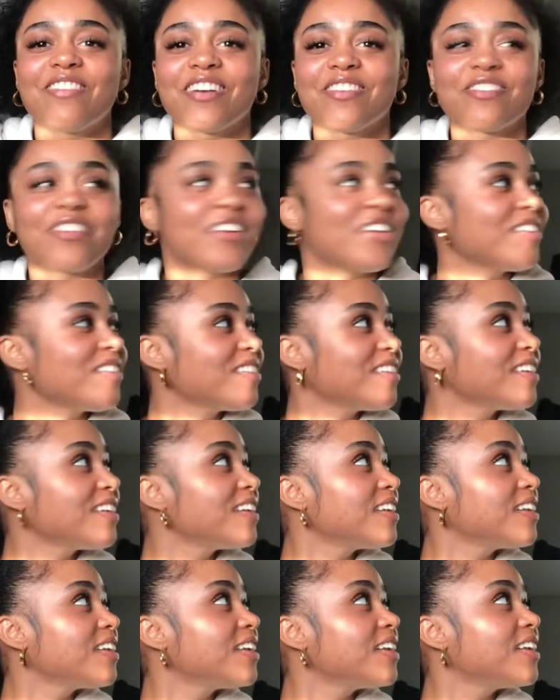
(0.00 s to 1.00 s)
My phone,
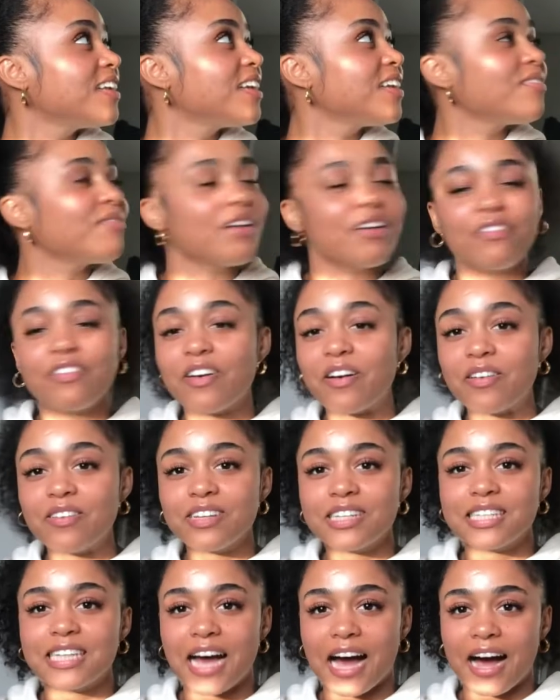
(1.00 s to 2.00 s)
my
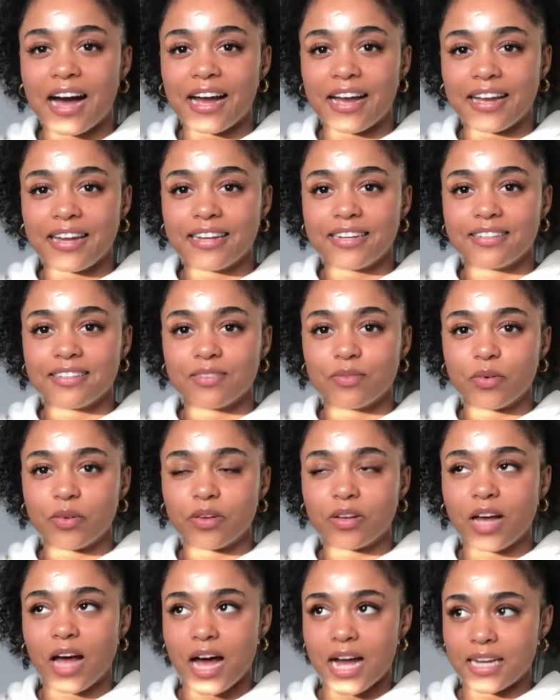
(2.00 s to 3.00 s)
phone died, well
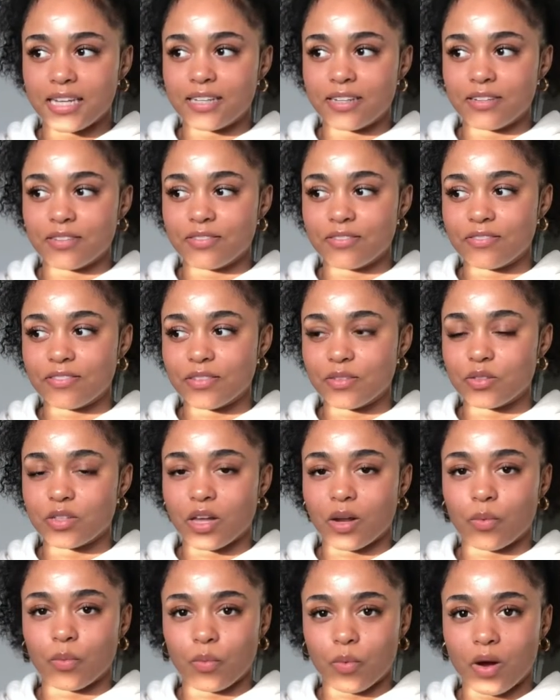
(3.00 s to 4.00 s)
kind of, it was
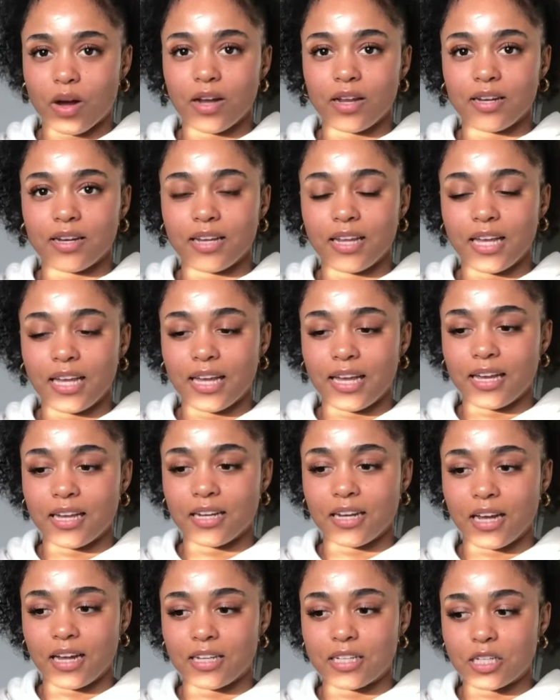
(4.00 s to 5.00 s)
on one
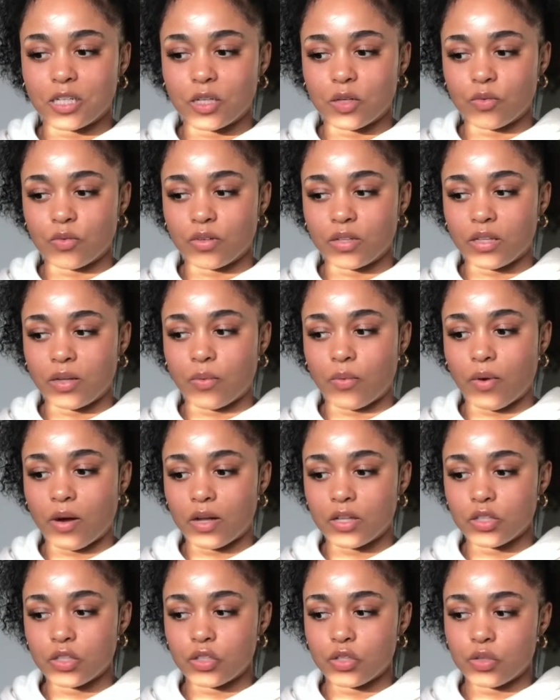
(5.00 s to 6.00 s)
and I didn't really
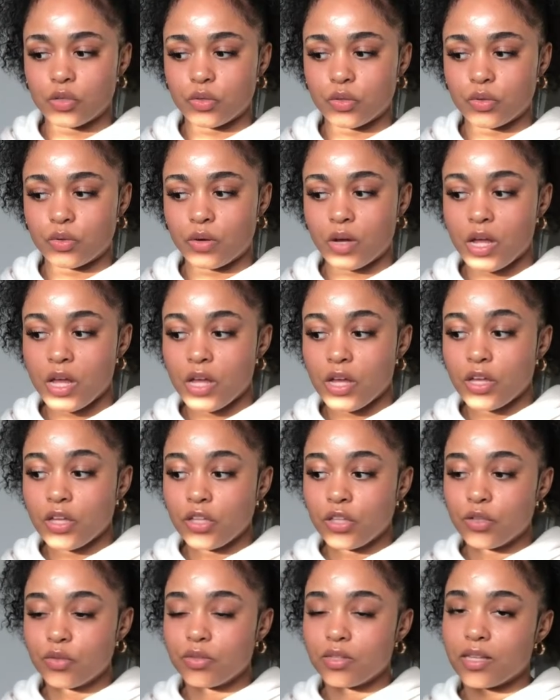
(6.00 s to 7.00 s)
want to
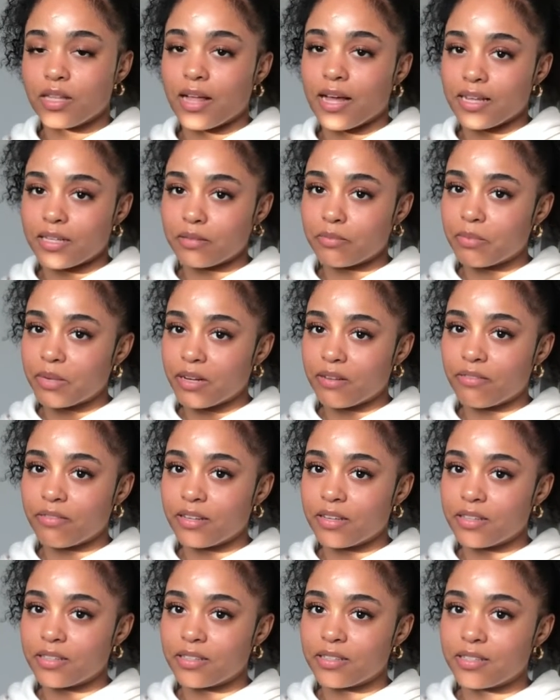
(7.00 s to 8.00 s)
use the last bit of
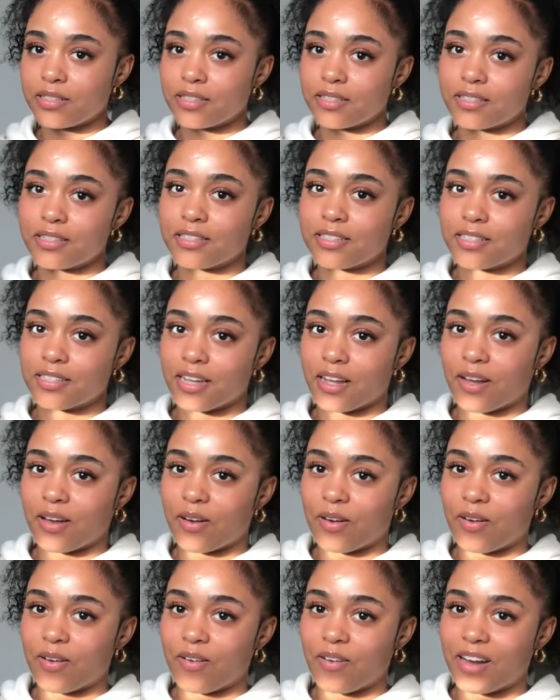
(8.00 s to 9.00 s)
it.
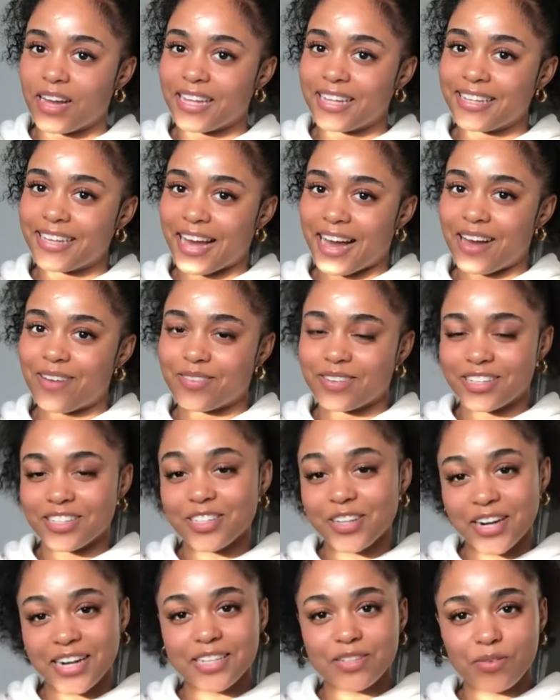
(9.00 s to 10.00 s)
So yeah, I'm gonna
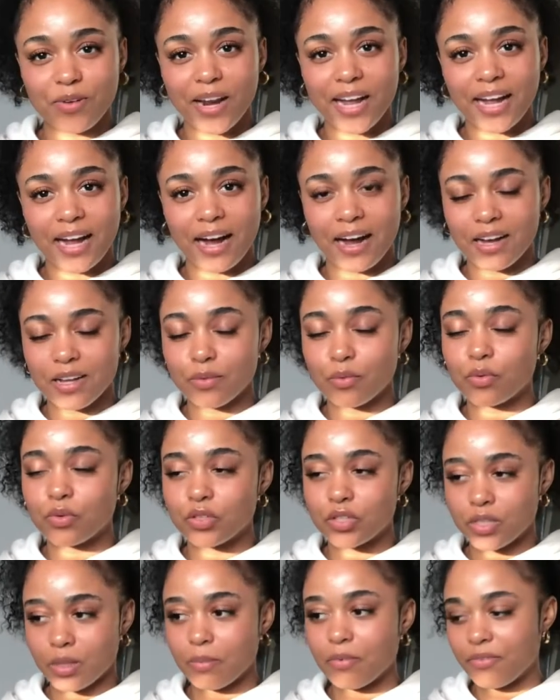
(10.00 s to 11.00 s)
show you guys what I got. Well,
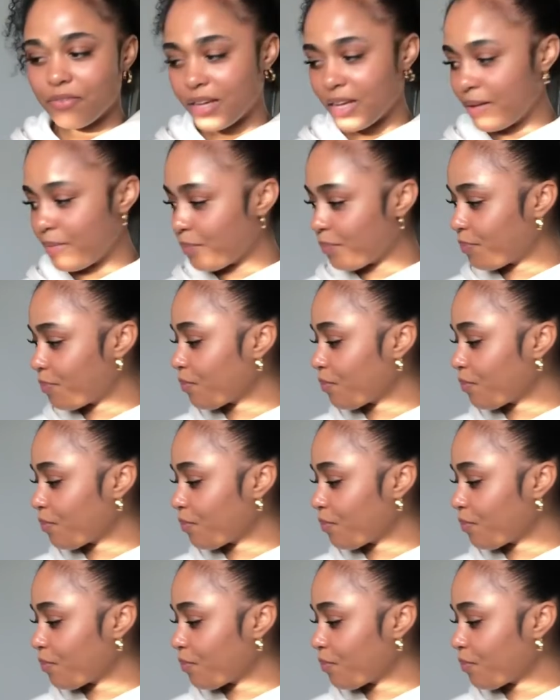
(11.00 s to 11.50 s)
some of it,